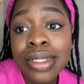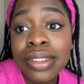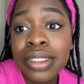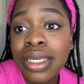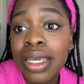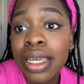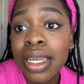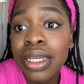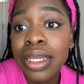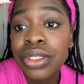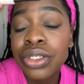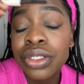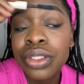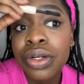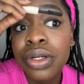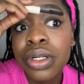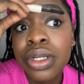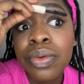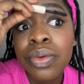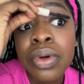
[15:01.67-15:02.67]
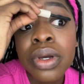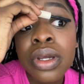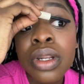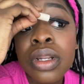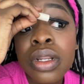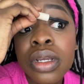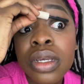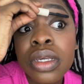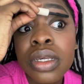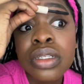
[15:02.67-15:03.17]
to age 31,
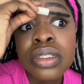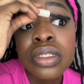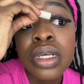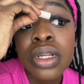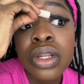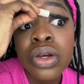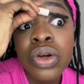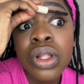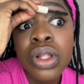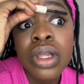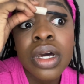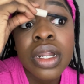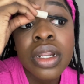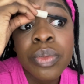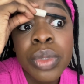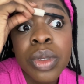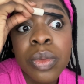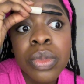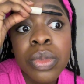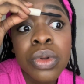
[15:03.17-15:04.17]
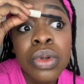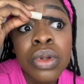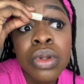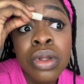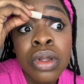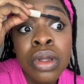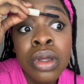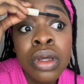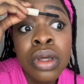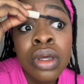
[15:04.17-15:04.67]
because I know a lot of
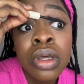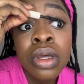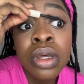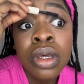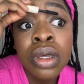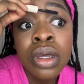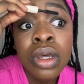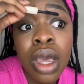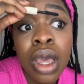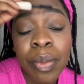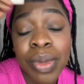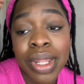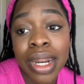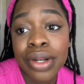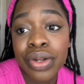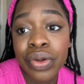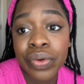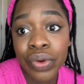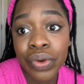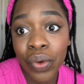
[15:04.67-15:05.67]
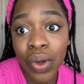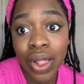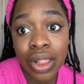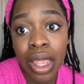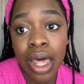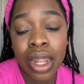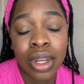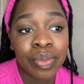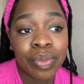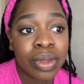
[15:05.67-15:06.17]
people, I mean, I don't know a
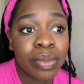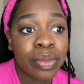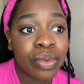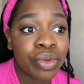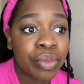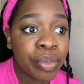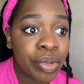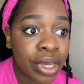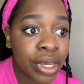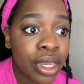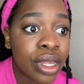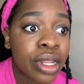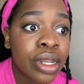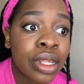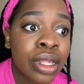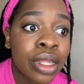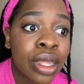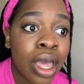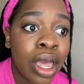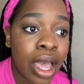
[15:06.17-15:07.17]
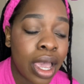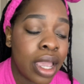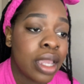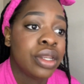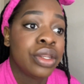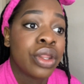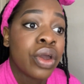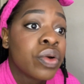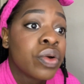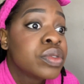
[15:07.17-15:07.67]
lot of people, but I
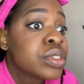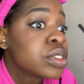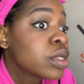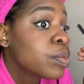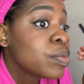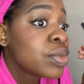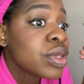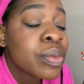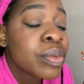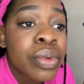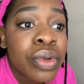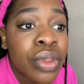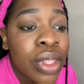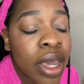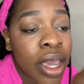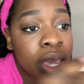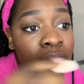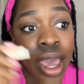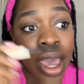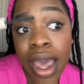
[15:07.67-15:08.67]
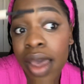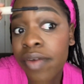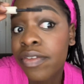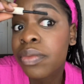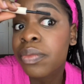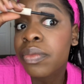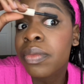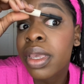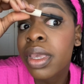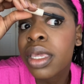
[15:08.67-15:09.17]
know some people that
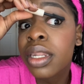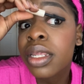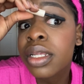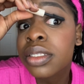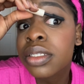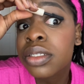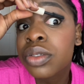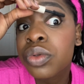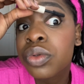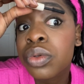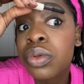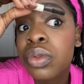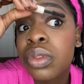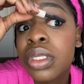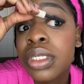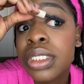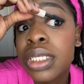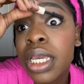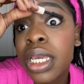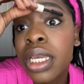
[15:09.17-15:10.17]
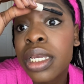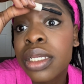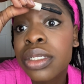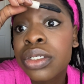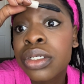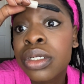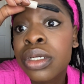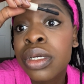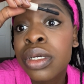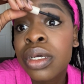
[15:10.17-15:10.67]
haven't made it to this
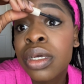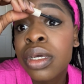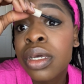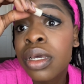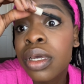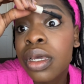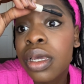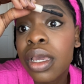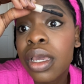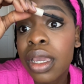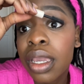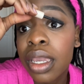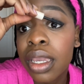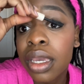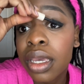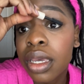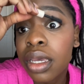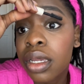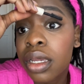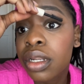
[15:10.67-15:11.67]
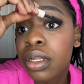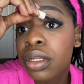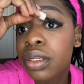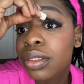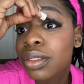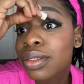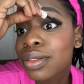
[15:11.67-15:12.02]
age, and